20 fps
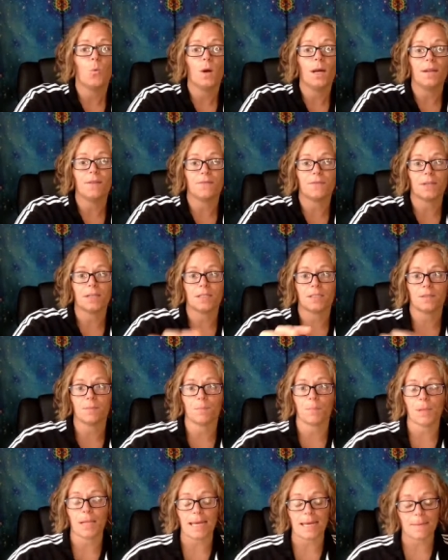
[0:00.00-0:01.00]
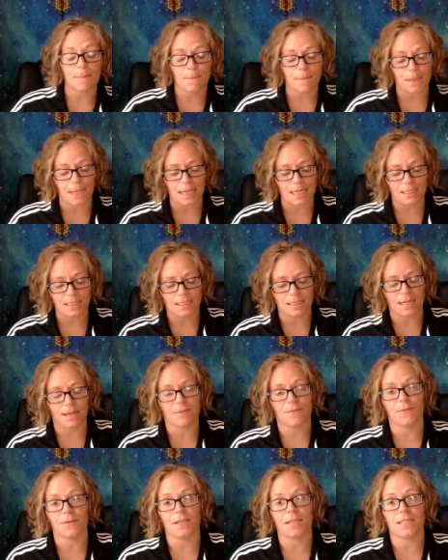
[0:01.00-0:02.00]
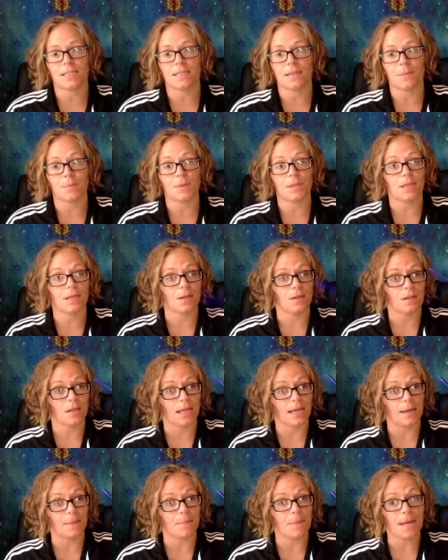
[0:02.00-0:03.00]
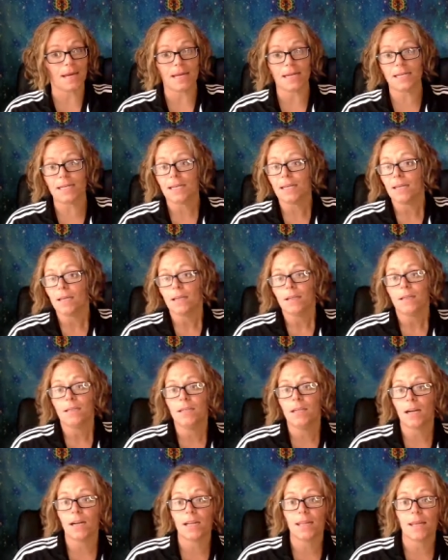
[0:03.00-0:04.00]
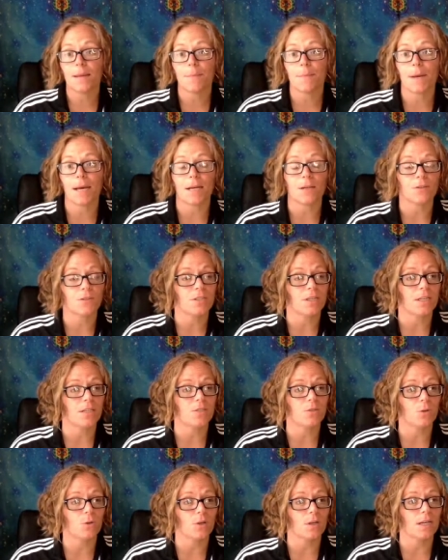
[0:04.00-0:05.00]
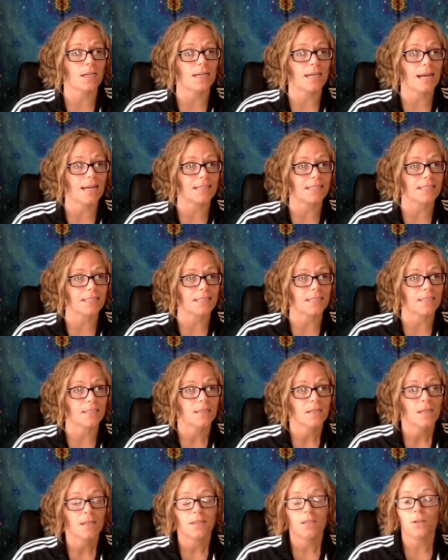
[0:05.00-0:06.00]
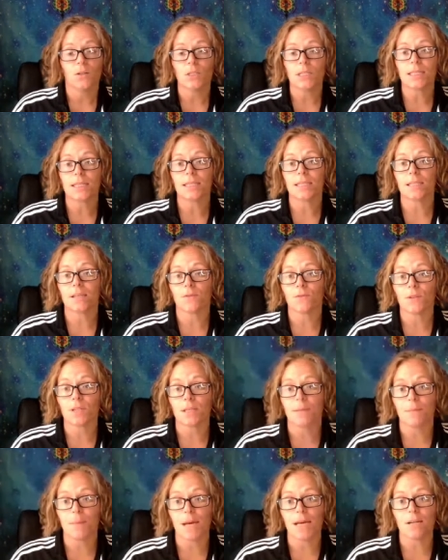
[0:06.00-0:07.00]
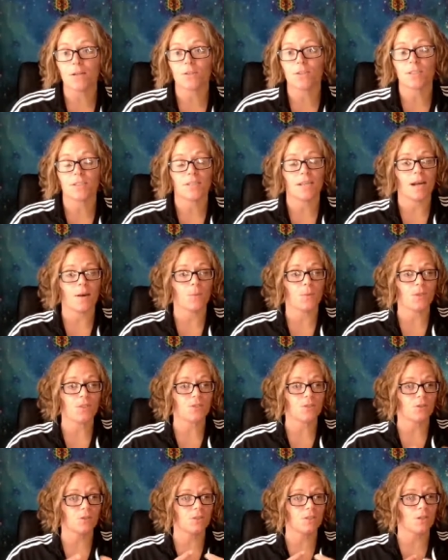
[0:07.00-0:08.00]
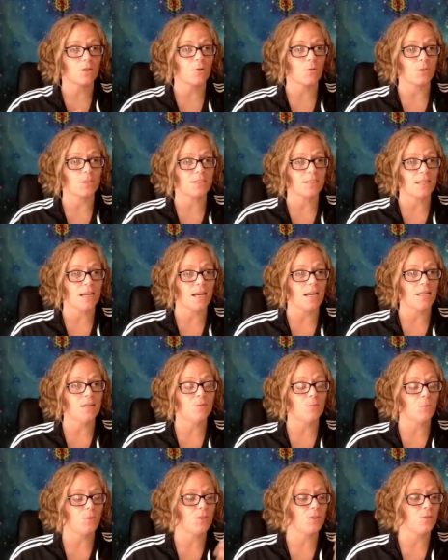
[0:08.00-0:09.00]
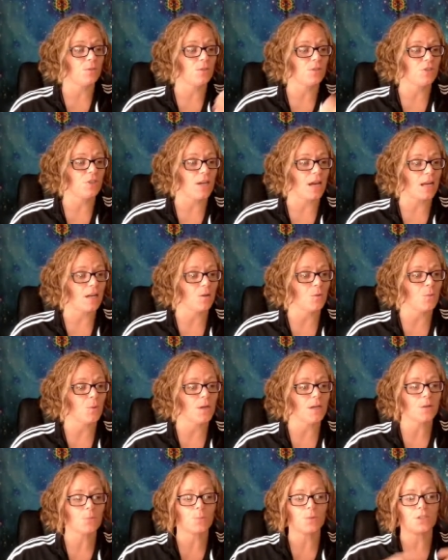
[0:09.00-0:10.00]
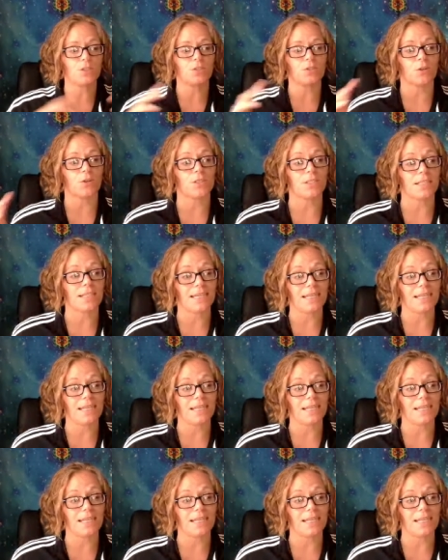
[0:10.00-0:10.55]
if it's plant-based, if it's something like a pen, None of that matters. It's all connected. The only thing that really matters is that we start to go inside, we do the shadow work, we start to